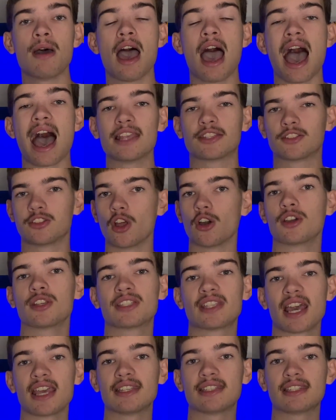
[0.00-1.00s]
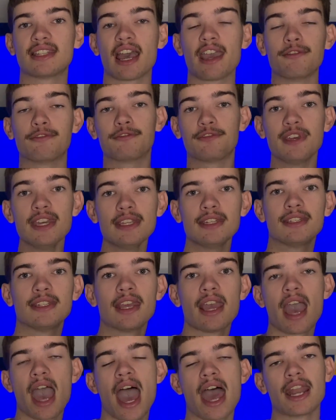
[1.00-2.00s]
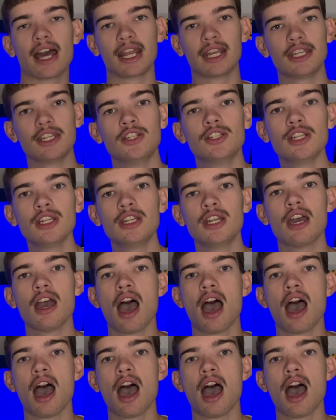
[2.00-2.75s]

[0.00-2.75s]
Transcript: as long as they stay fit and uninjured.